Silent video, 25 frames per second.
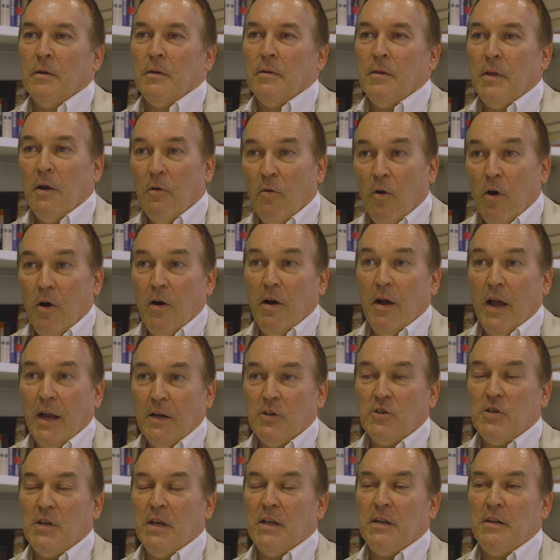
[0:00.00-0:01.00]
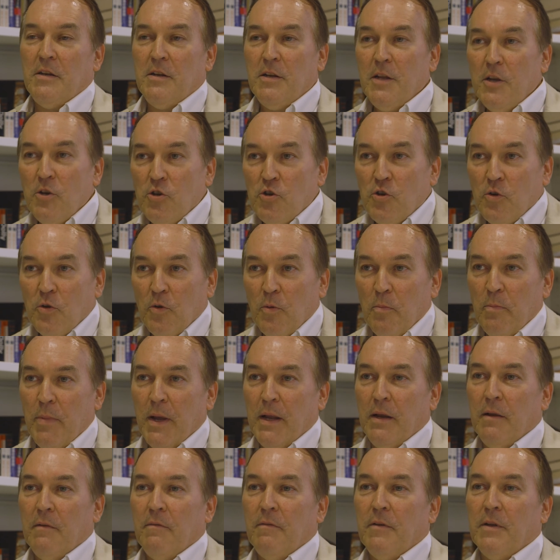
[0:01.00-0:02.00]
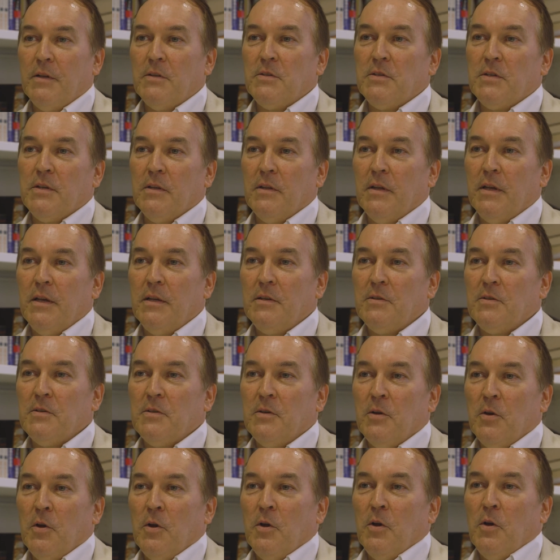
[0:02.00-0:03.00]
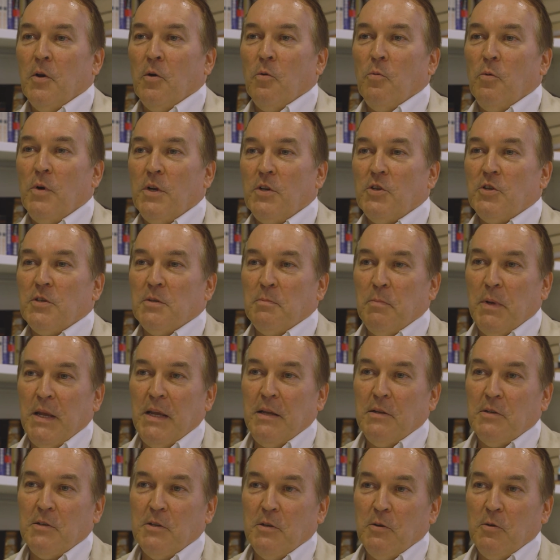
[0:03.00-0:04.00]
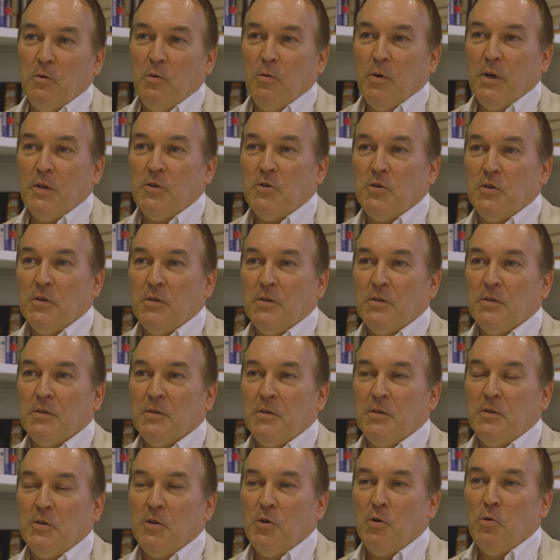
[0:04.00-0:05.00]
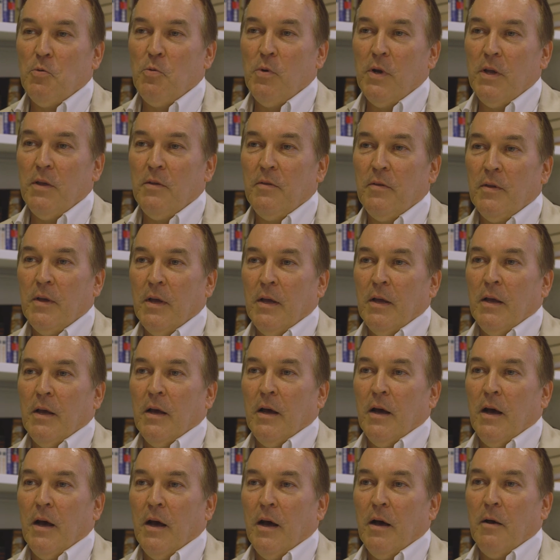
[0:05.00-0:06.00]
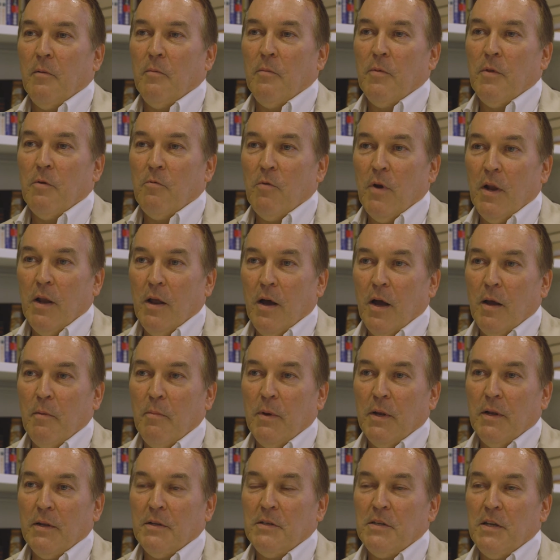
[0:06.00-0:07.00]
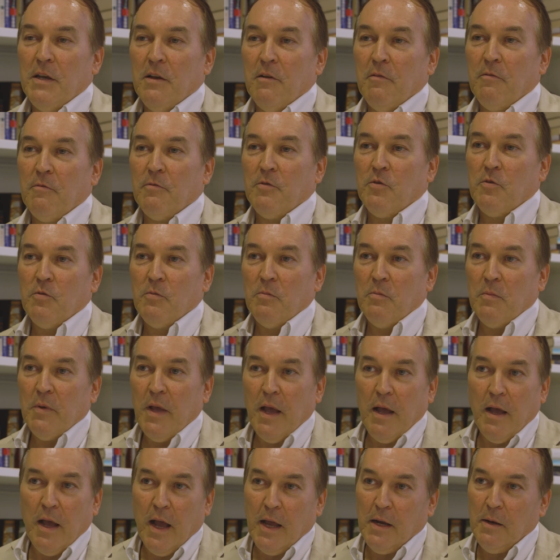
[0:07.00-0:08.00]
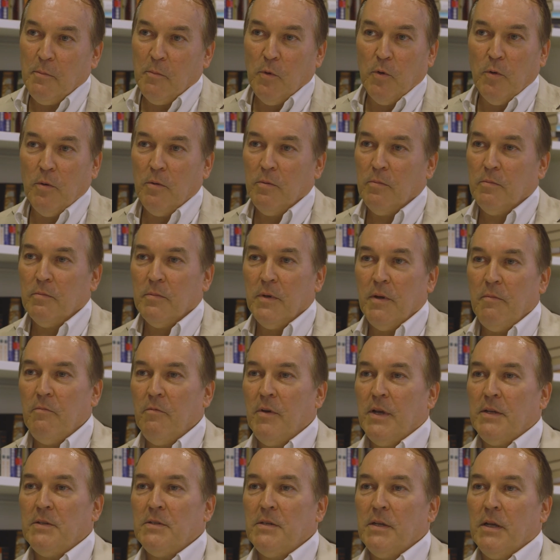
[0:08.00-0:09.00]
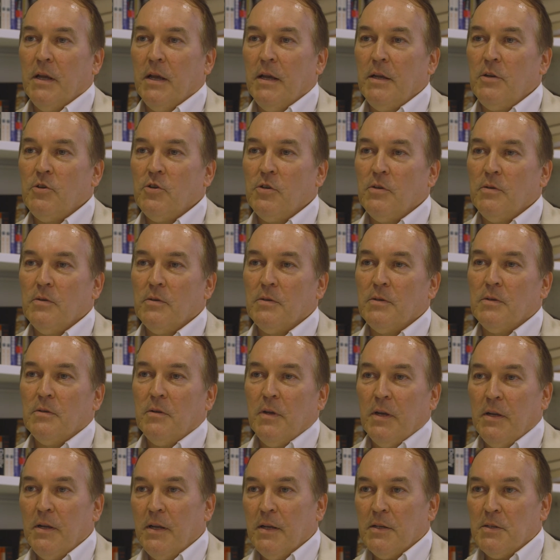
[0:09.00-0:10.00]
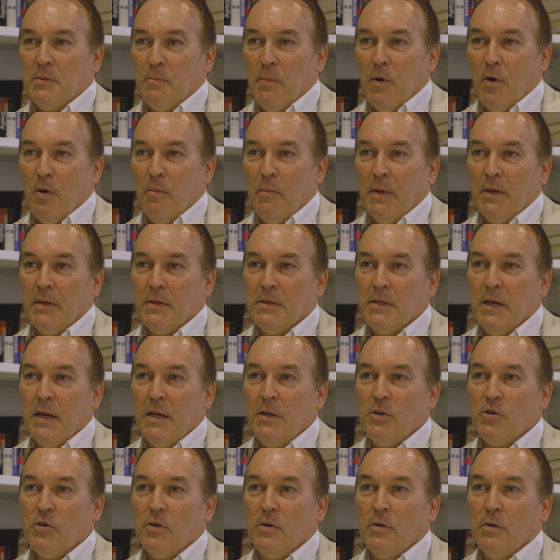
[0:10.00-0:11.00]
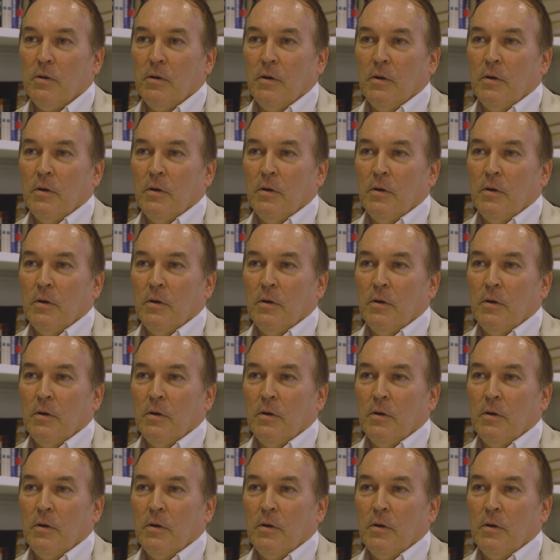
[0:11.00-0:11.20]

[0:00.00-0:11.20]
There are actually additional benefits to this which speak to questions to do with the reliability of animal investigations and experimentation,